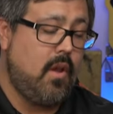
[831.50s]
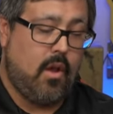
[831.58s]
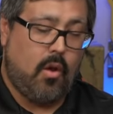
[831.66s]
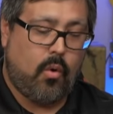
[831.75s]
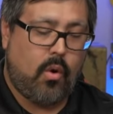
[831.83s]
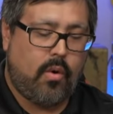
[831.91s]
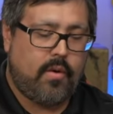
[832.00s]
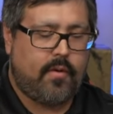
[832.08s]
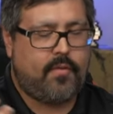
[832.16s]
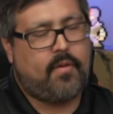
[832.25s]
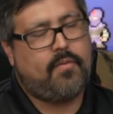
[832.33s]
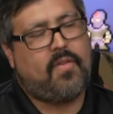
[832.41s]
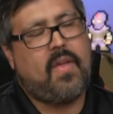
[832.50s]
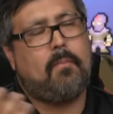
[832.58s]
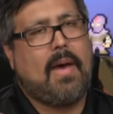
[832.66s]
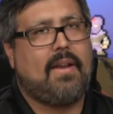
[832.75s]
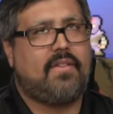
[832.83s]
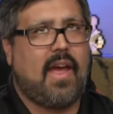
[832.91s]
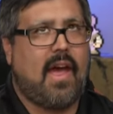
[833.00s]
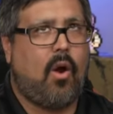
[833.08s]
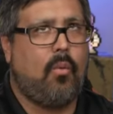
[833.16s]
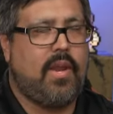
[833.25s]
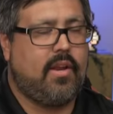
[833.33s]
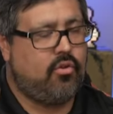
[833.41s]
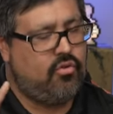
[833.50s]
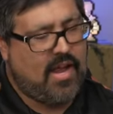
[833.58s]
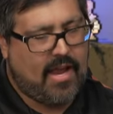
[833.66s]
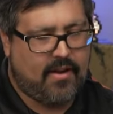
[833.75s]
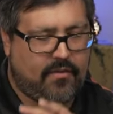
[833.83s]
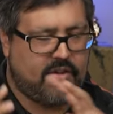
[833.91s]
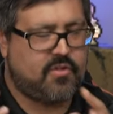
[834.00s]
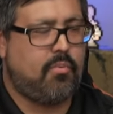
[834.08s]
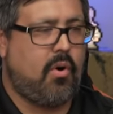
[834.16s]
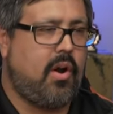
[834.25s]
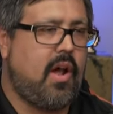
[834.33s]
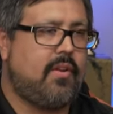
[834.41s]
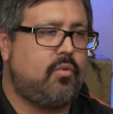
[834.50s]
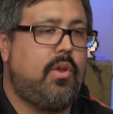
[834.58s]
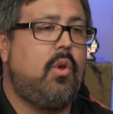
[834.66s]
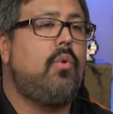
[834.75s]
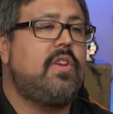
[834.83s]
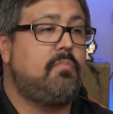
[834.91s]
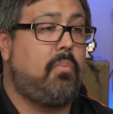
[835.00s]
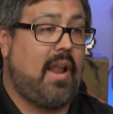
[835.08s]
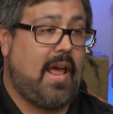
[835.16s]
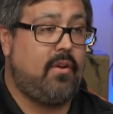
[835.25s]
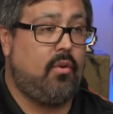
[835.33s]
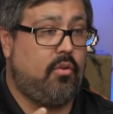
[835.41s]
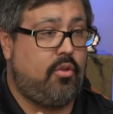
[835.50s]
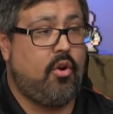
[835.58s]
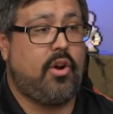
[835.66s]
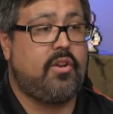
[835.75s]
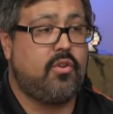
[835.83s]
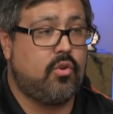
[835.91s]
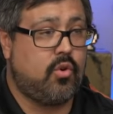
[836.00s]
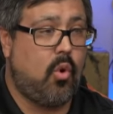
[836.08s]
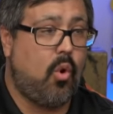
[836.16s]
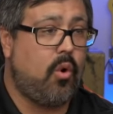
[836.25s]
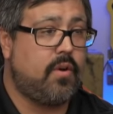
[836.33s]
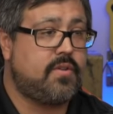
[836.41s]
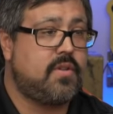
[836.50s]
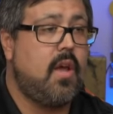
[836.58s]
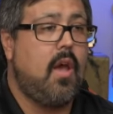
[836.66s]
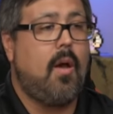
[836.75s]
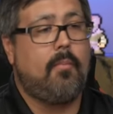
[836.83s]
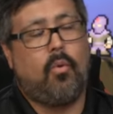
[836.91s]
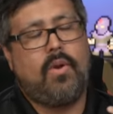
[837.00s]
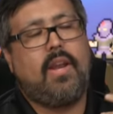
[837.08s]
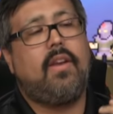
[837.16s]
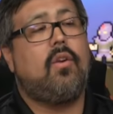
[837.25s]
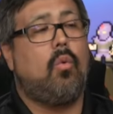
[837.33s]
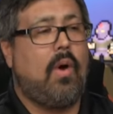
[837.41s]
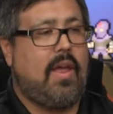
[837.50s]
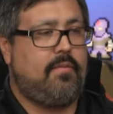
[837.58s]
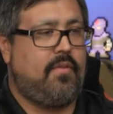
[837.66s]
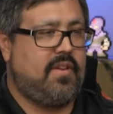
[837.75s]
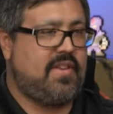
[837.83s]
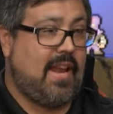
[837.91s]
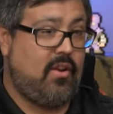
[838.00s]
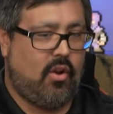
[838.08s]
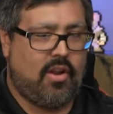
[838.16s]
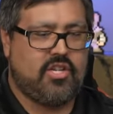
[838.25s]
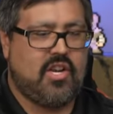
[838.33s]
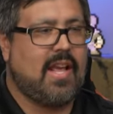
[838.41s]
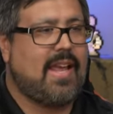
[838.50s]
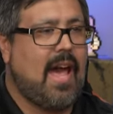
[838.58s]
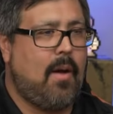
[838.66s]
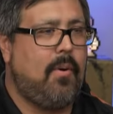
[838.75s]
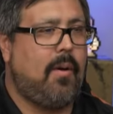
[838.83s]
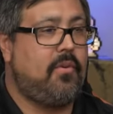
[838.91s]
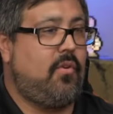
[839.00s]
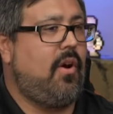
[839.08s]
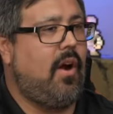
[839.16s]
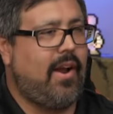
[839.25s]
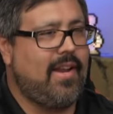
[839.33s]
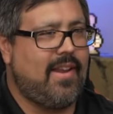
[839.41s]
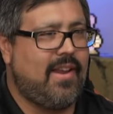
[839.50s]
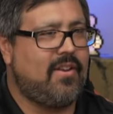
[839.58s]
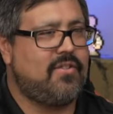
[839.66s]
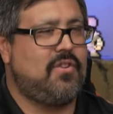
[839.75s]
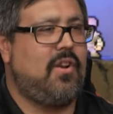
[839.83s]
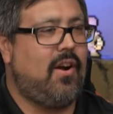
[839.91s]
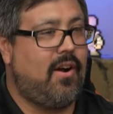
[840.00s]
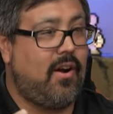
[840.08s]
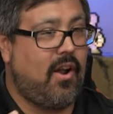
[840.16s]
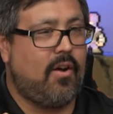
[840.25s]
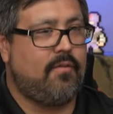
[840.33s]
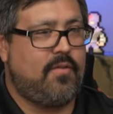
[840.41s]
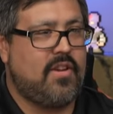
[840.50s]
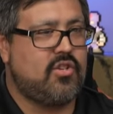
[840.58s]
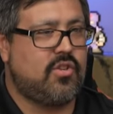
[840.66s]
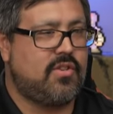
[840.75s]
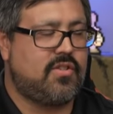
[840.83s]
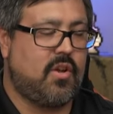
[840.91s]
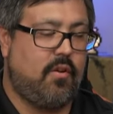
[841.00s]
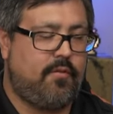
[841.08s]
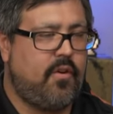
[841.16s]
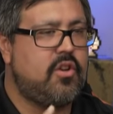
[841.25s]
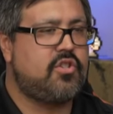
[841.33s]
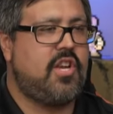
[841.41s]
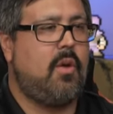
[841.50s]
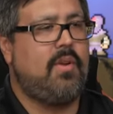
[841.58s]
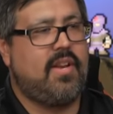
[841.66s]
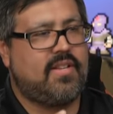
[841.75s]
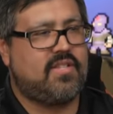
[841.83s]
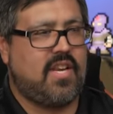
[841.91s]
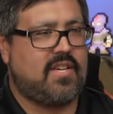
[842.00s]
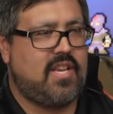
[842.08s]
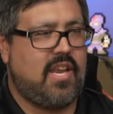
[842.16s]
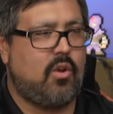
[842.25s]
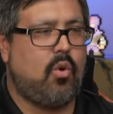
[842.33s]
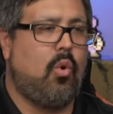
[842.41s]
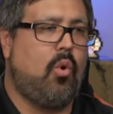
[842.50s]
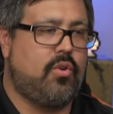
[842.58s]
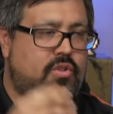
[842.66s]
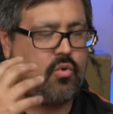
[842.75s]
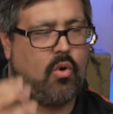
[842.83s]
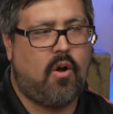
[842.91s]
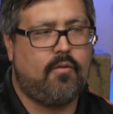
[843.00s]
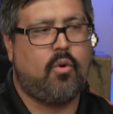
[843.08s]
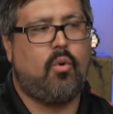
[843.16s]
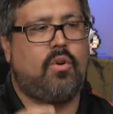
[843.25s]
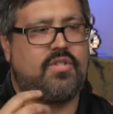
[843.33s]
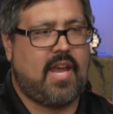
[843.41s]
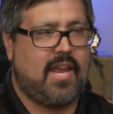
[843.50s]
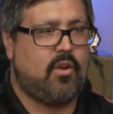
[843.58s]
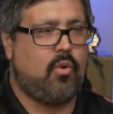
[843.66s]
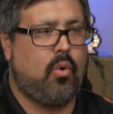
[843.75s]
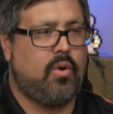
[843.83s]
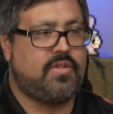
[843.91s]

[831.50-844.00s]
Well, if, if I think back to how we created this product, we always planned on 32 cores but we needed to wait for the technology to cap up to our ideas and our, mm -hmm. and our mm-hmm. vision. So first gen, we did 16 cores, 12 cores, 8 cores.